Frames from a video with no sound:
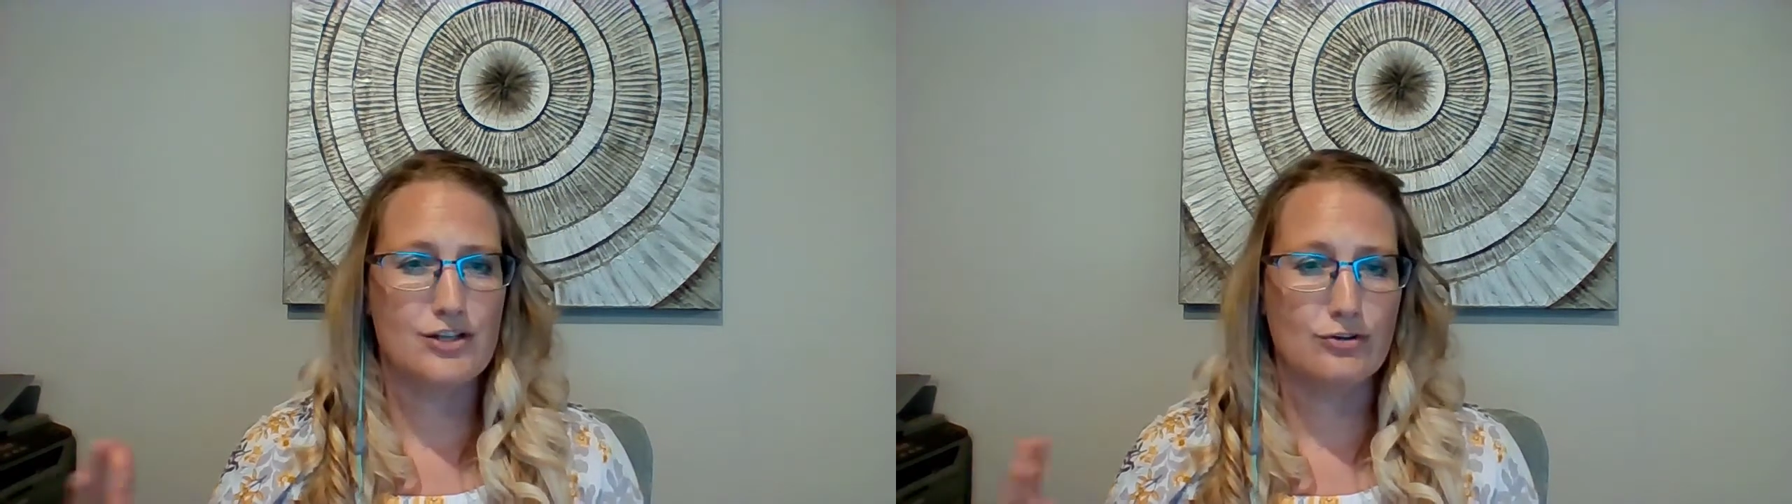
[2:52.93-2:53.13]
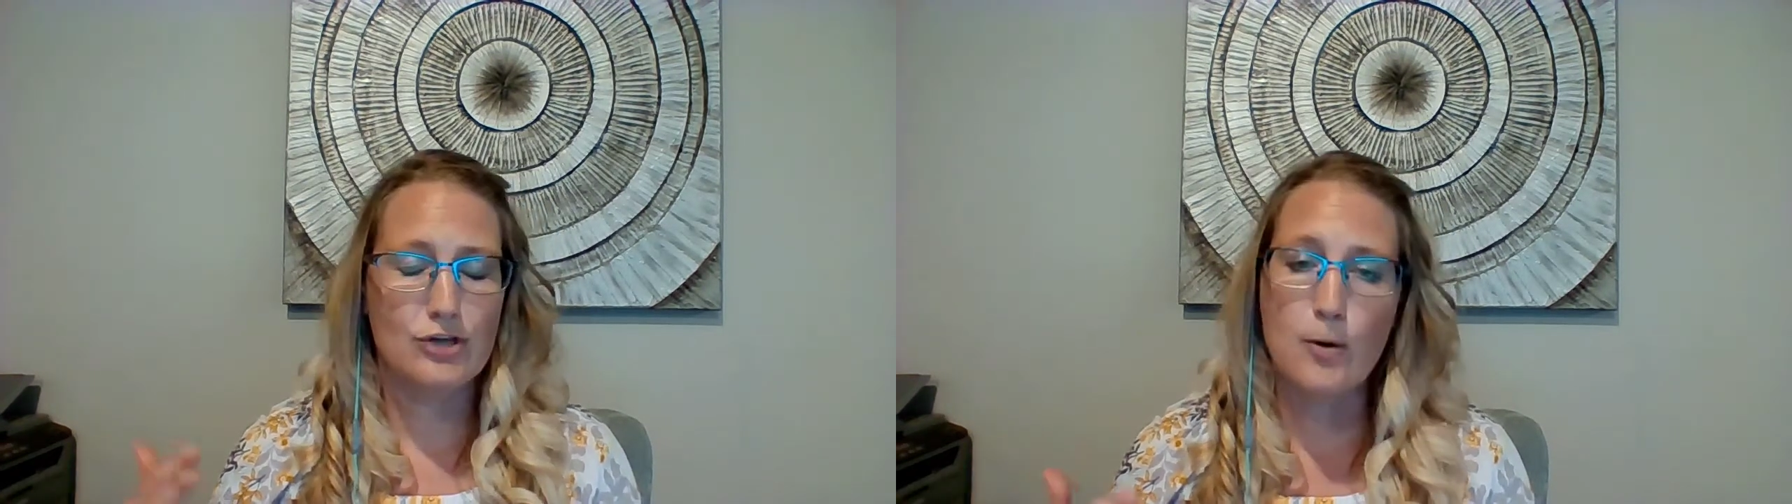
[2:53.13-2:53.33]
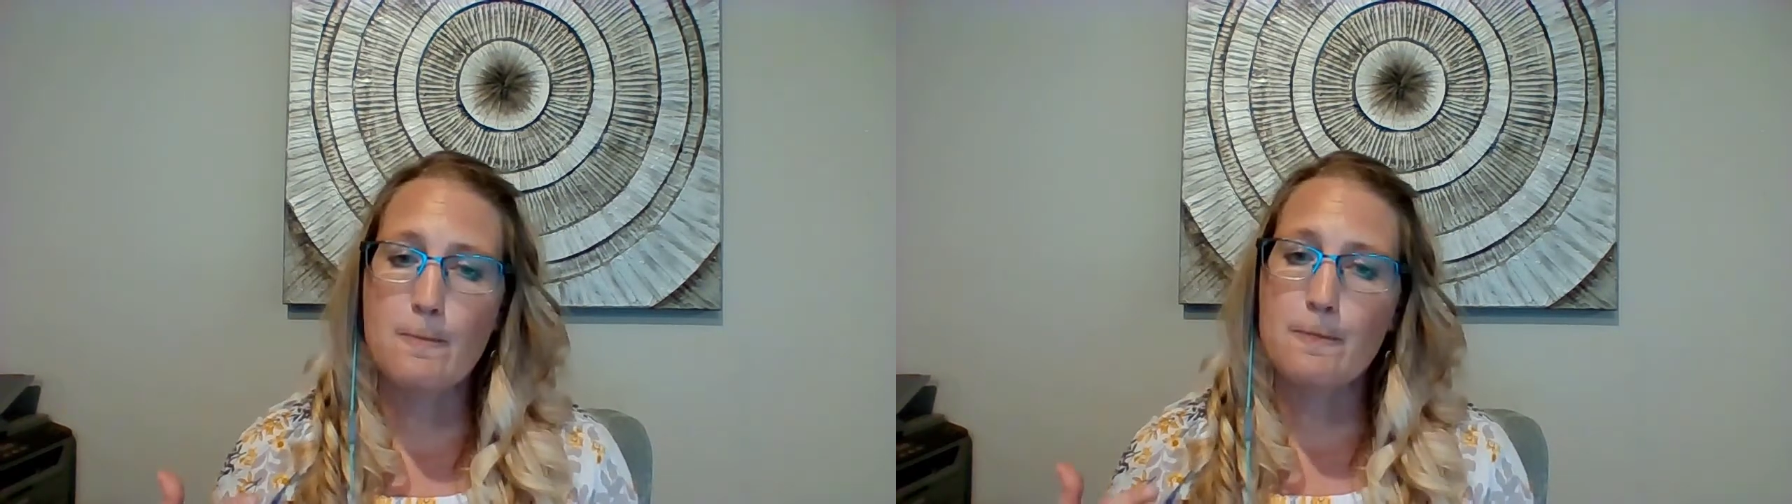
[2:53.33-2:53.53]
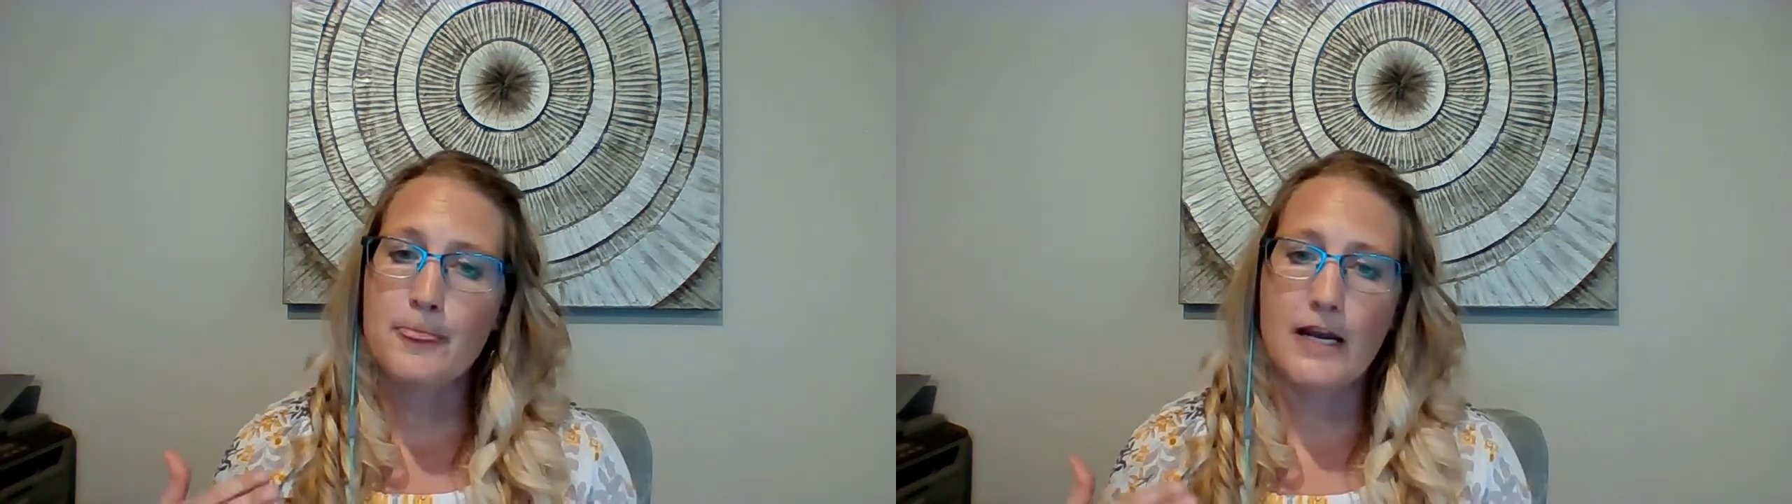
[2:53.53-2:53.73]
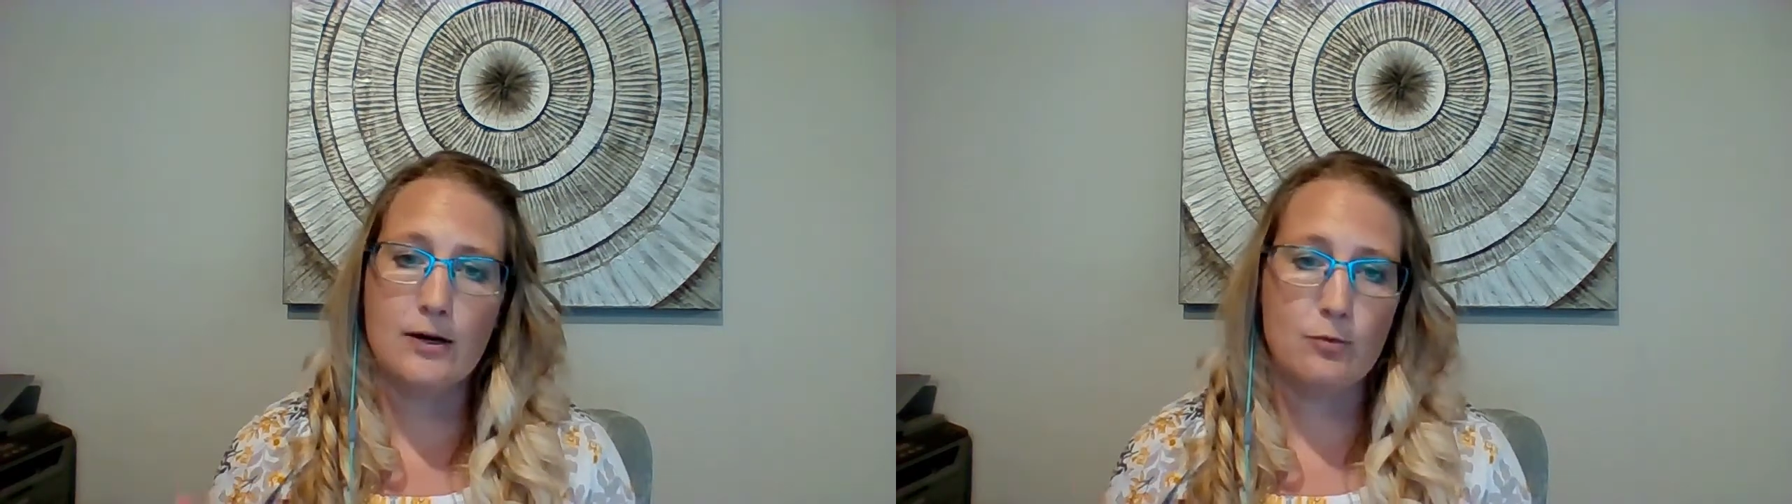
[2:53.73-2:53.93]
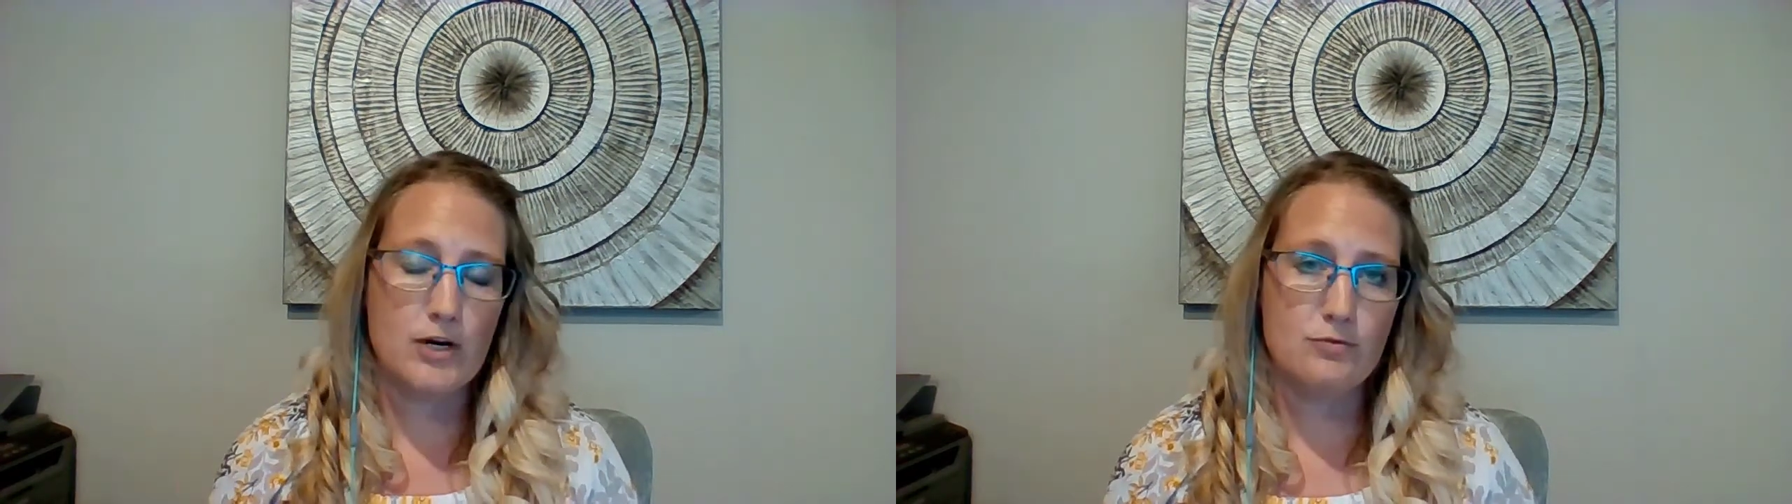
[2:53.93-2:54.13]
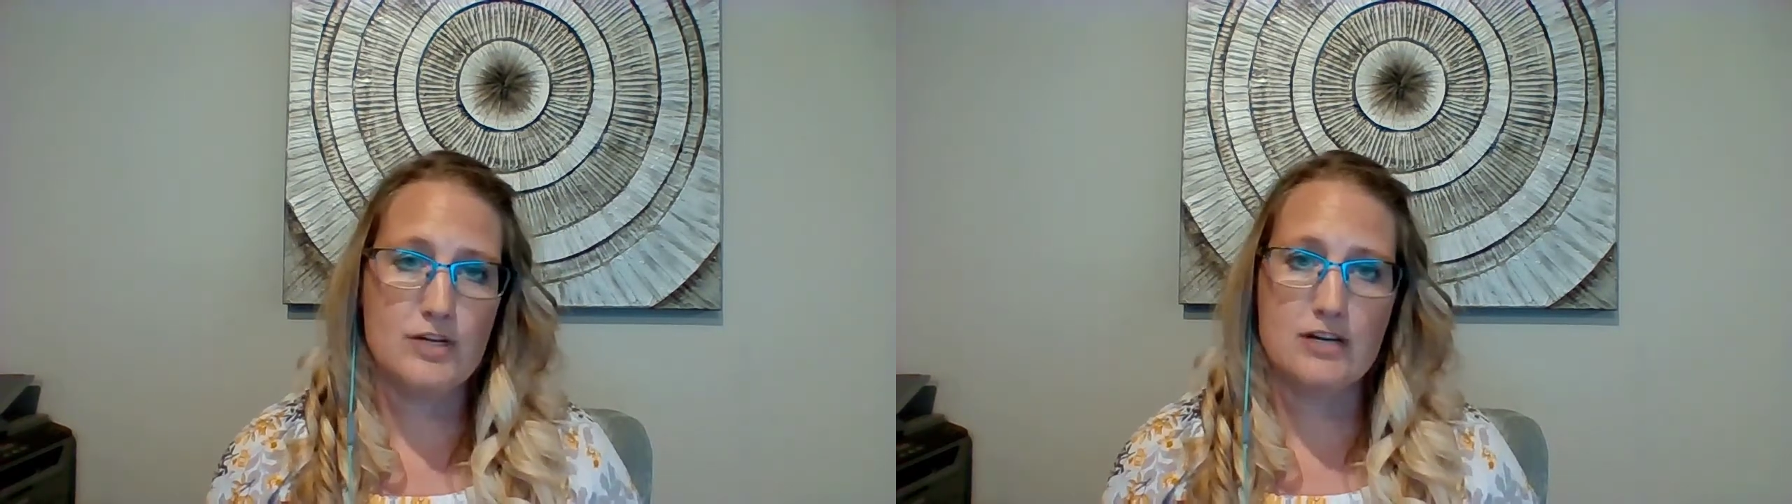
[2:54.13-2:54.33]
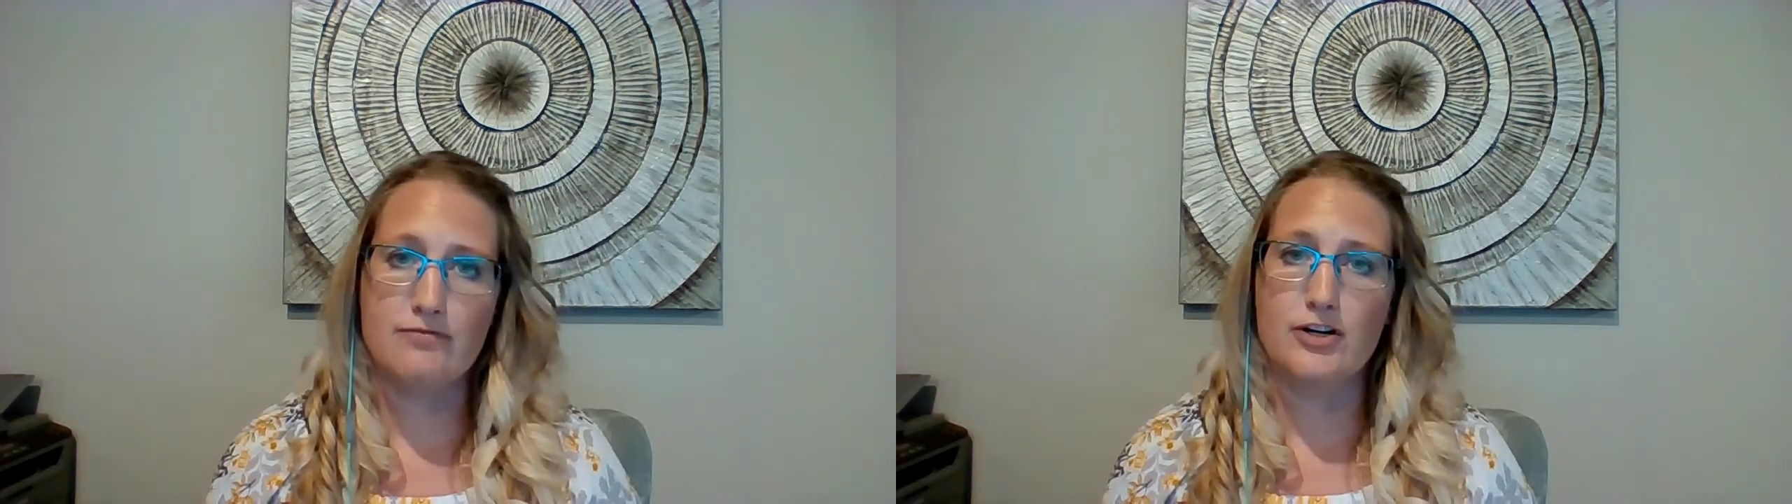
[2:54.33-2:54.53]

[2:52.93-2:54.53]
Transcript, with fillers: You'll know kind of what you need